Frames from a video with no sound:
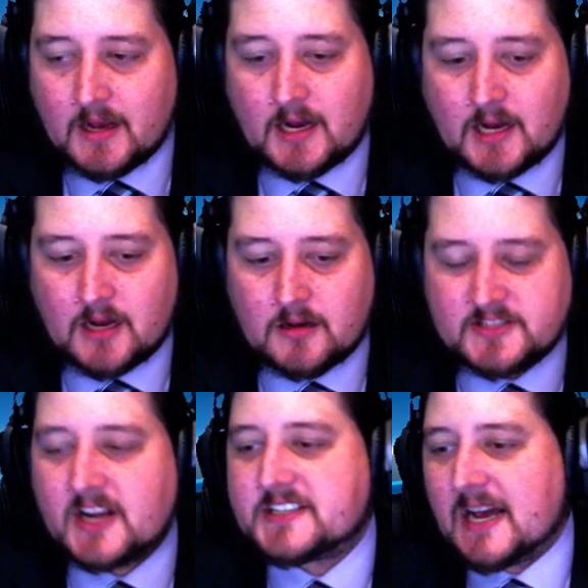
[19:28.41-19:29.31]
Uh,
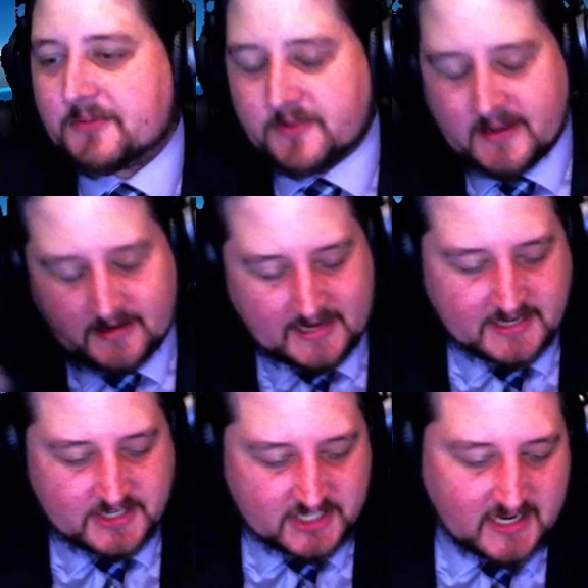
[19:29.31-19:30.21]
sorry, top three:
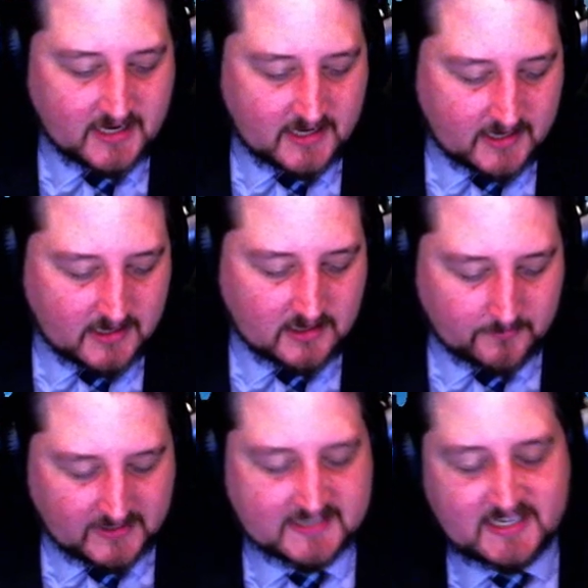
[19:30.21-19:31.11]
EG, uh,
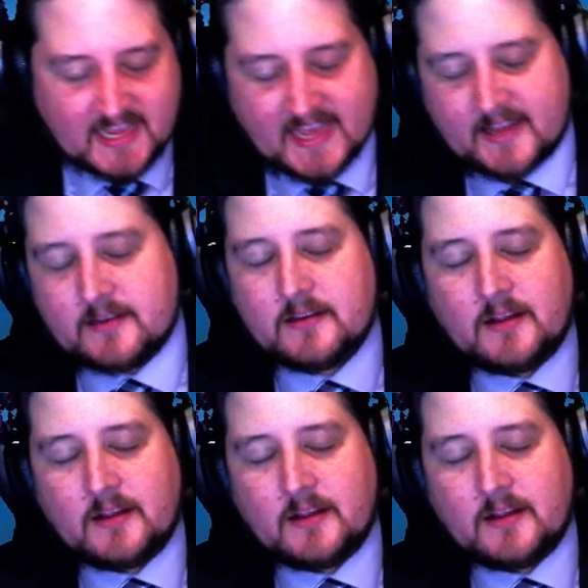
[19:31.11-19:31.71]
complexity and